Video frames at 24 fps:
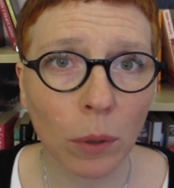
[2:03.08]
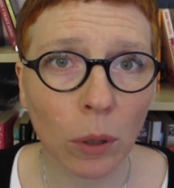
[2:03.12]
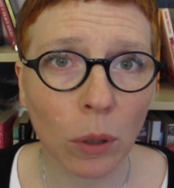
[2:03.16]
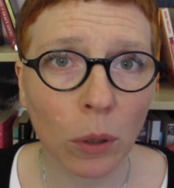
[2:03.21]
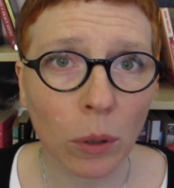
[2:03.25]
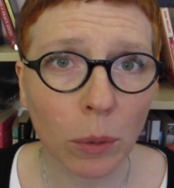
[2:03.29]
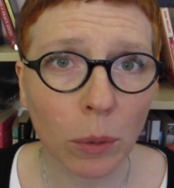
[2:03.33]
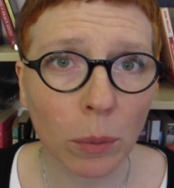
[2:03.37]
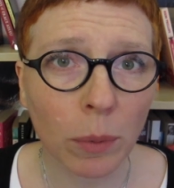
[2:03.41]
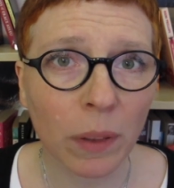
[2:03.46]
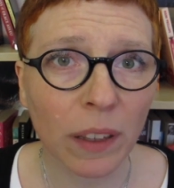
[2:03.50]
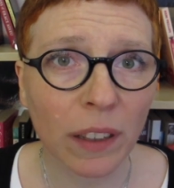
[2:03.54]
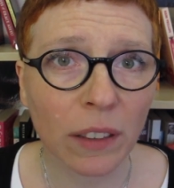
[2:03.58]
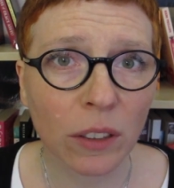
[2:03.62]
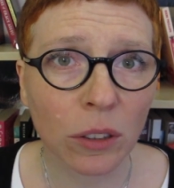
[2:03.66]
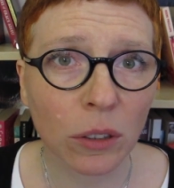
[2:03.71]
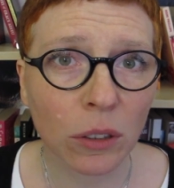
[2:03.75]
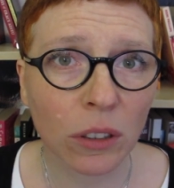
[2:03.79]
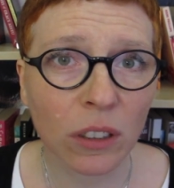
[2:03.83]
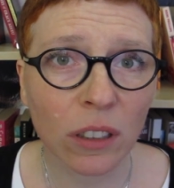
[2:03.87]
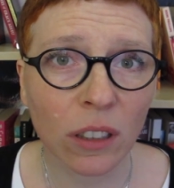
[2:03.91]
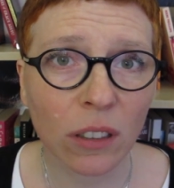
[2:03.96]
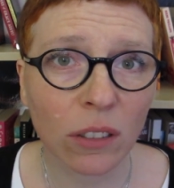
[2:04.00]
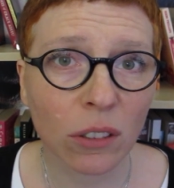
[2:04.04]
blurb that
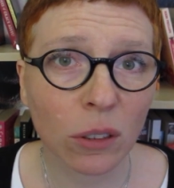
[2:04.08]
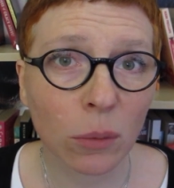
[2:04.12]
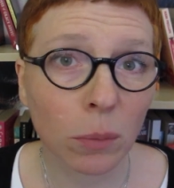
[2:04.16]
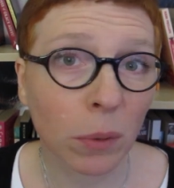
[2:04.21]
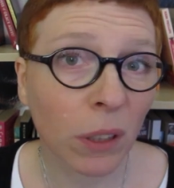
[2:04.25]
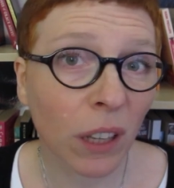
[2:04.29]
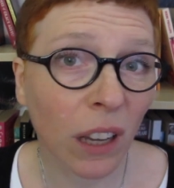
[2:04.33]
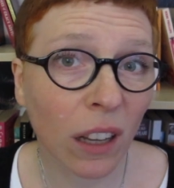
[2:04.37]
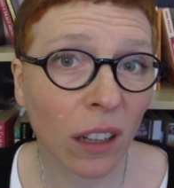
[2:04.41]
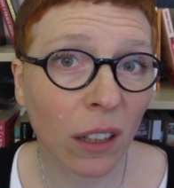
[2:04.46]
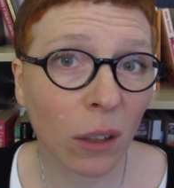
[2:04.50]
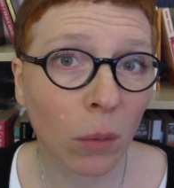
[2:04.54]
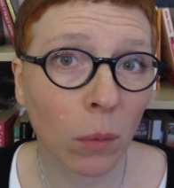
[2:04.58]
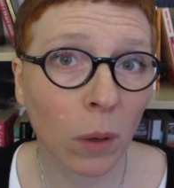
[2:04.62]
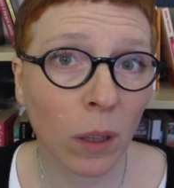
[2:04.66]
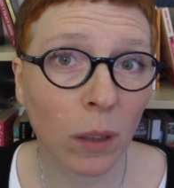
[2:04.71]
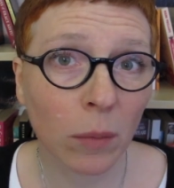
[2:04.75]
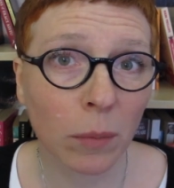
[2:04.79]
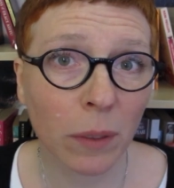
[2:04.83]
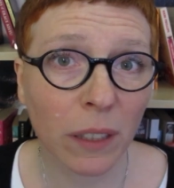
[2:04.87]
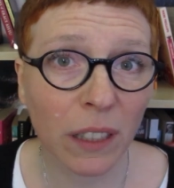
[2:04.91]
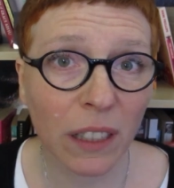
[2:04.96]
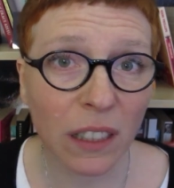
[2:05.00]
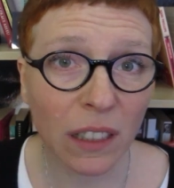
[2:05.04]
turned out to be
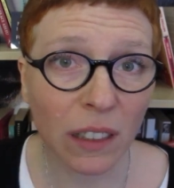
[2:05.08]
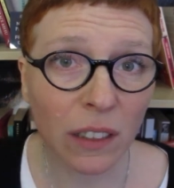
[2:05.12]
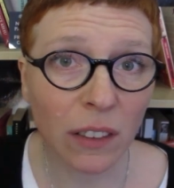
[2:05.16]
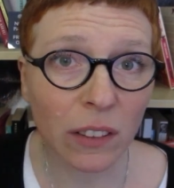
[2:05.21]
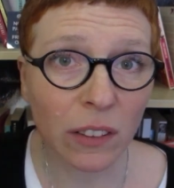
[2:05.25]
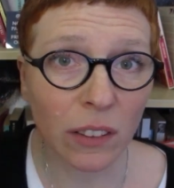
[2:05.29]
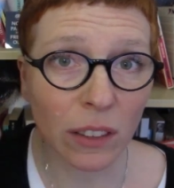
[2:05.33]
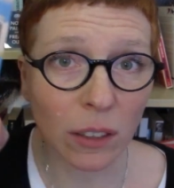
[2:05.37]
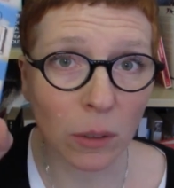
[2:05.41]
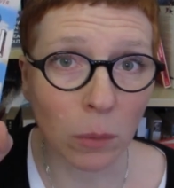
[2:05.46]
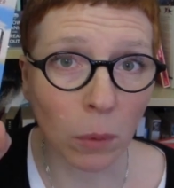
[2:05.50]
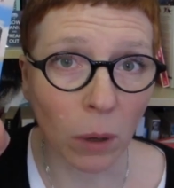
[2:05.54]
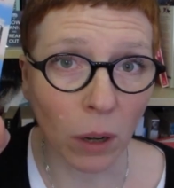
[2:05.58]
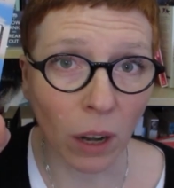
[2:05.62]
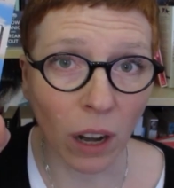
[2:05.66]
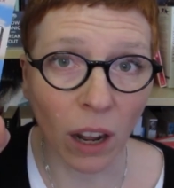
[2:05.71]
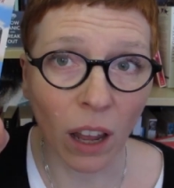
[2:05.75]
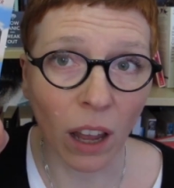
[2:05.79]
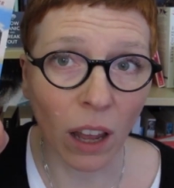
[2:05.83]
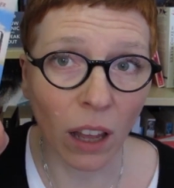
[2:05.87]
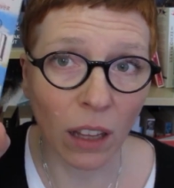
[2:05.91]
underwhelming is this one.